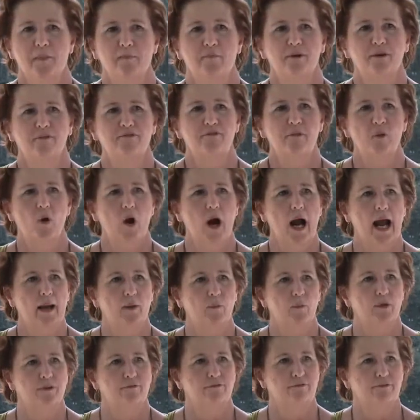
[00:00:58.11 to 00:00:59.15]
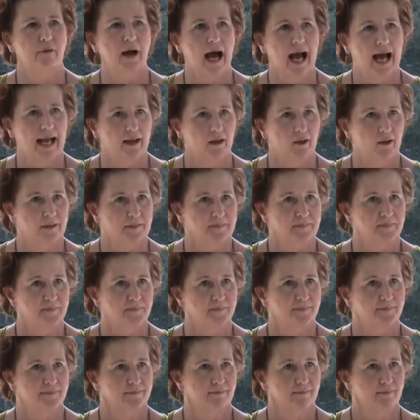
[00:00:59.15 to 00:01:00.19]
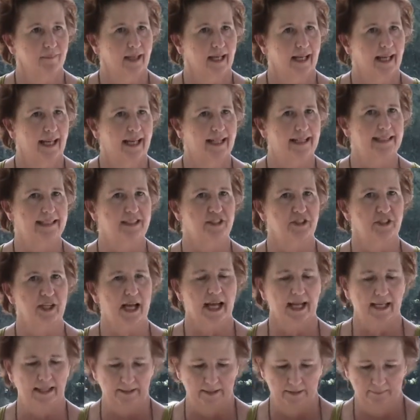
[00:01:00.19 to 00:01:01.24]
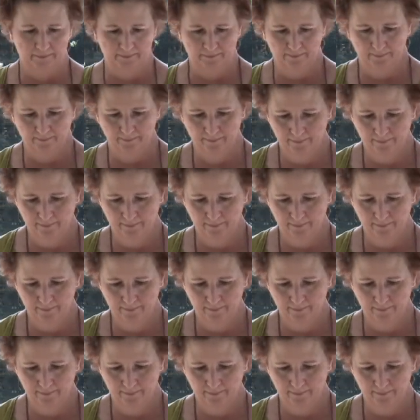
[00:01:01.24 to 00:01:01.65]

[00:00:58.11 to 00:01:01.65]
before I would file in the state.